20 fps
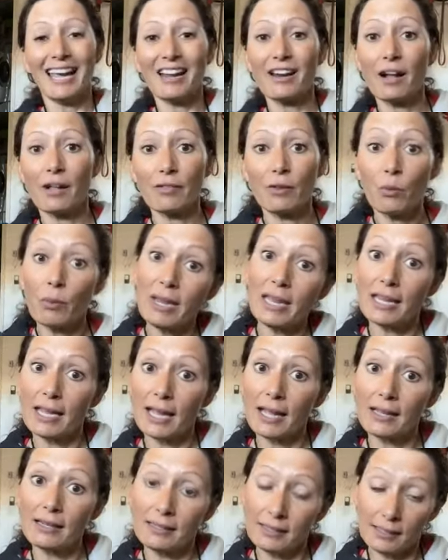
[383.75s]
And on the
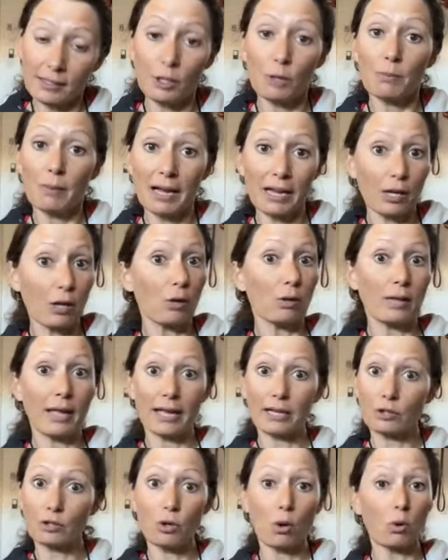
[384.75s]
weekend, you might go
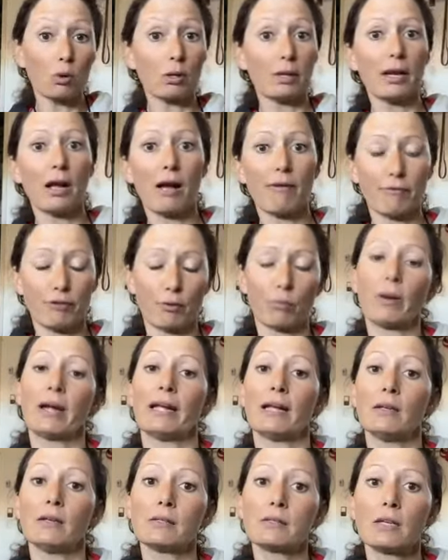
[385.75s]
like totally off the
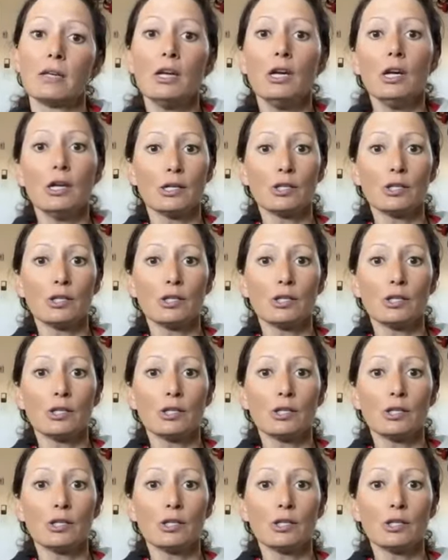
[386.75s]
rails.